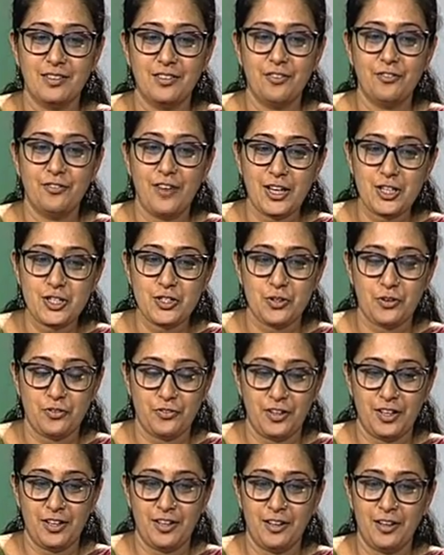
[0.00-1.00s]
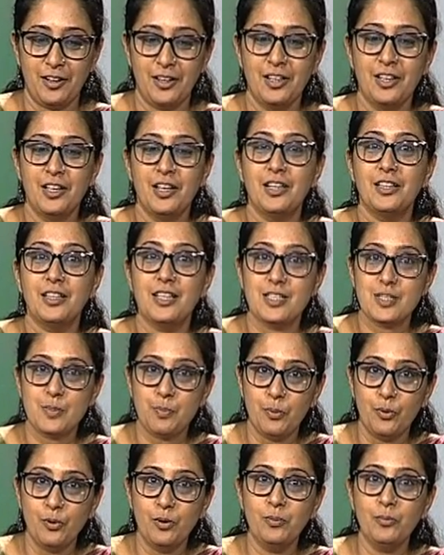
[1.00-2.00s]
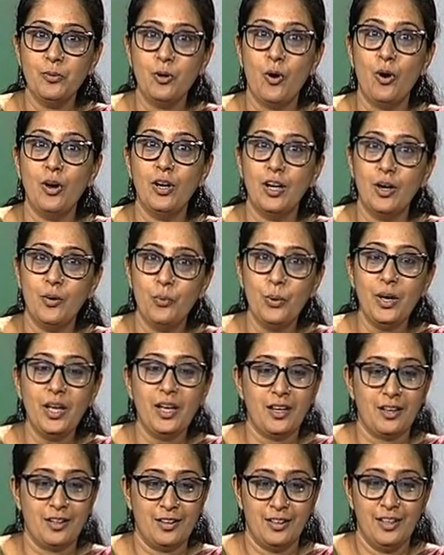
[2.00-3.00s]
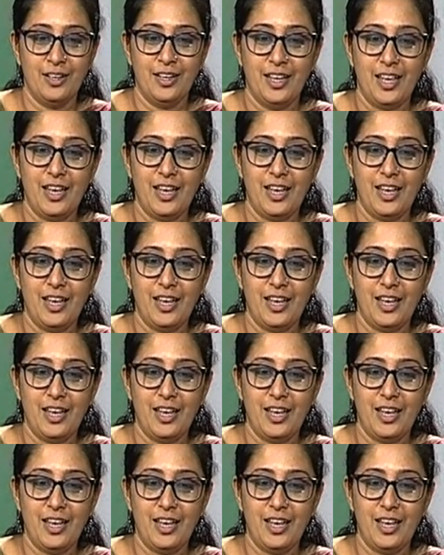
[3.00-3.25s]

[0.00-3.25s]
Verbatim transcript: a reflection of India. There's a poem called Awake